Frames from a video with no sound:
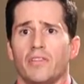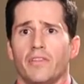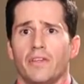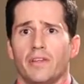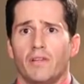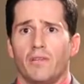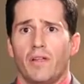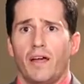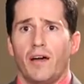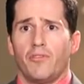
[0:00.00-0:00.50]

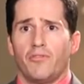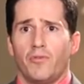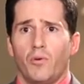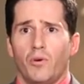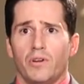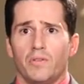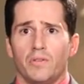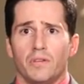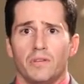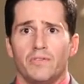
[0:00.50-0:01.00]
that allow
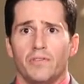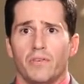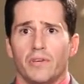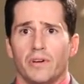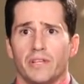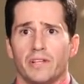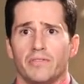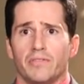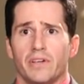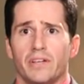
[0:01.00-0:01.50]
for
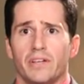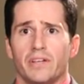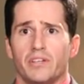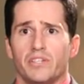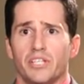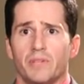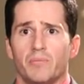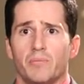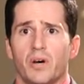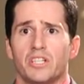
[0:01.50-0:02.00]
delivery of
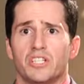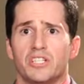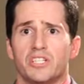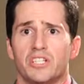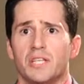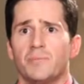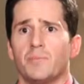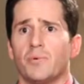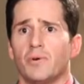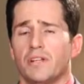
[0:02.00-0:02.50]
energy much
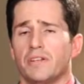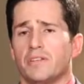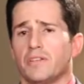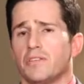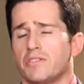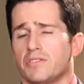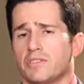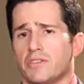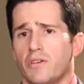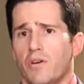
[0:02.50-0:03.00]
deeper into
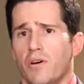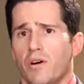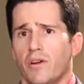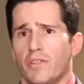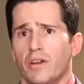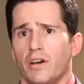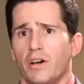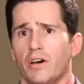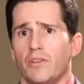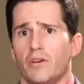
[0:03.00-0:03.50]
the scar
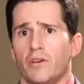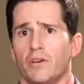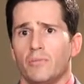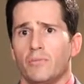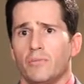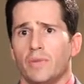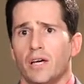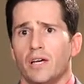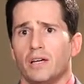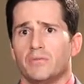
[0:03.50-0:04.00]
that other
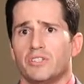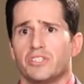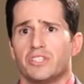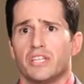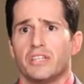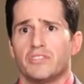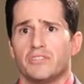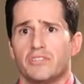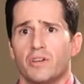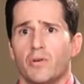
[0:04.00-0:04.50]

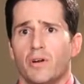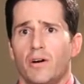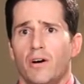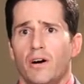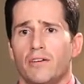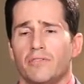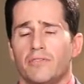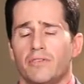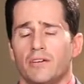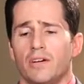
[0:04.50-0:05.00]
machines don't
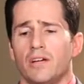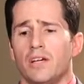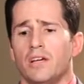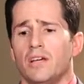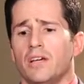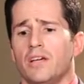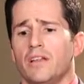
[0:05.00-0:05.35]
offer.